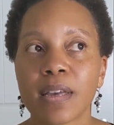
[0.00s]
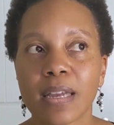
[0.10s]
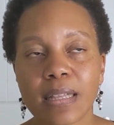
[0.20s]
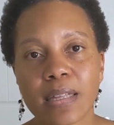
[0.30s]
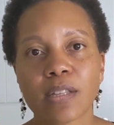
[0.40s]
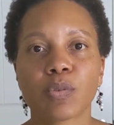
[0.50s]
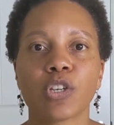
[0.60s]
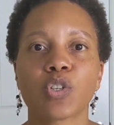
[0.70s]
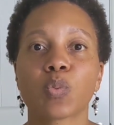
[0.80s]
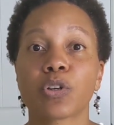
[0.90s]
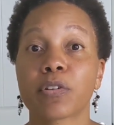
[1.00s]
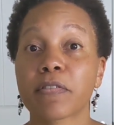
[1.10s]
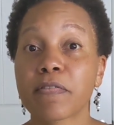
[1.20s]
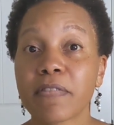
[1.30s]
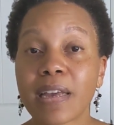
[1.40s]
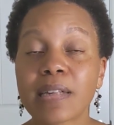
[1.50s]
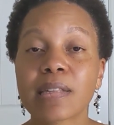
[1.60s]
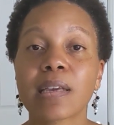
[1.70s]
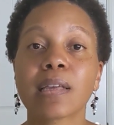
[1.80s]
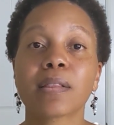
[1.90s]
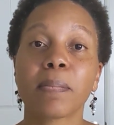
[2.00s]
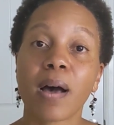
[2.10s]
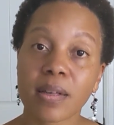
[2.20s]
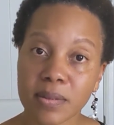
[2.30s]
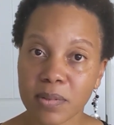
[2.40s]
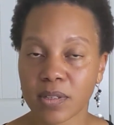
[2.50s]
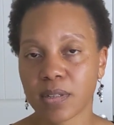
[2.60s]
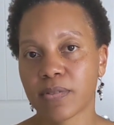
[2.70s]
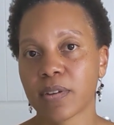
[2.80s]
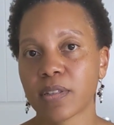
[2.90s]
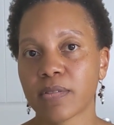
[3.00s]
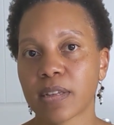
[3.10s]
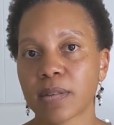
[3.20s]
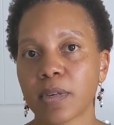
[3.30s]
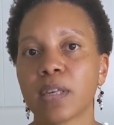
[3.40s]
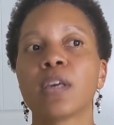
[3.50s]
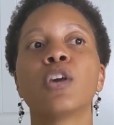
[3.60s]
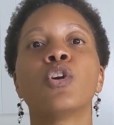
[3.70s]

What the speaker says: in a situation where you're facing the possibility of a hysterectomy,